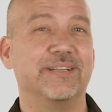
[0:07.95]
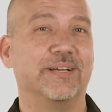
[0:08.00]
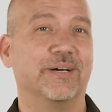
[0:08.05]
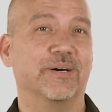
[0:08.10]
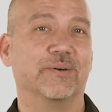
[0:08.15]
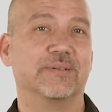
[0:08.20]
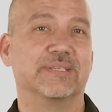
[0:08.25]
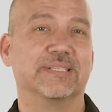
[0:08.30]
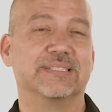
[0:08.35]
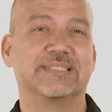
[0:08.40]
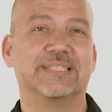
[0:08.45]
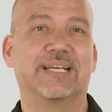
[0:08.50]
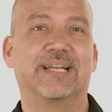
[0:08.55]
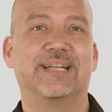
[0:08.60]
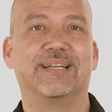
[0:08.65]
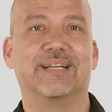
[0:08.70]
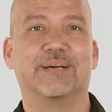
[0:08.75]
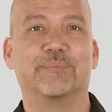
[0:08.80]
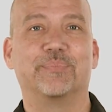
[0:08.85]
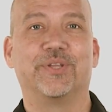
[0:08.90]
to know to
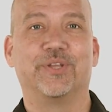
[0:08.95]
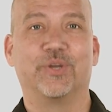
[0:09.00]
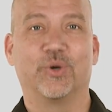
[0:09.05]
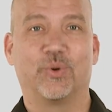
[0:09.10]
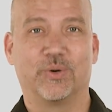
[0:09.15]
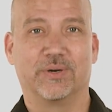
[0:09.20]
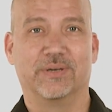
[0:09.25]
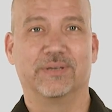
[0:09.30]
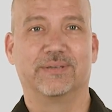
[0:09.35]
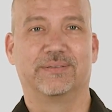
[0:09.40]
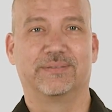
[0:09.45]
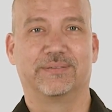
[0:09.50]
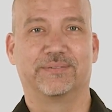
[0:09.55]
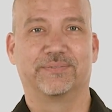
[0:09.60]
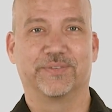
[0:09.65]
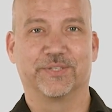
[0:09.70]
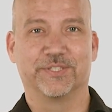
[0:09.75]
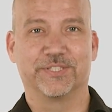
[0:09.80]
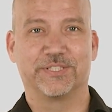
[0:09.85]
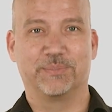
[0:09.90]
setting up your
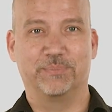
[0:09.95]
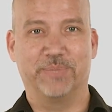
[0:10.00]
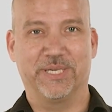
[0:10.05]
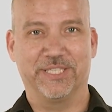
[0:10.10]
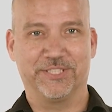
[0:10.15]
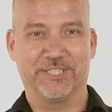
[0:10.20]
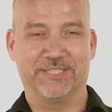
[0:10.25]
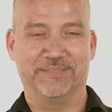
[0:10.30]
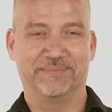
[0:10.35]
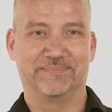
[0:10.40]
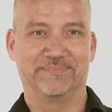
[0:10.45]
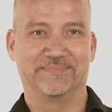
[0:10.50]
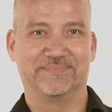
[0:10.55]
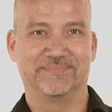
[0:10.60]
first budget.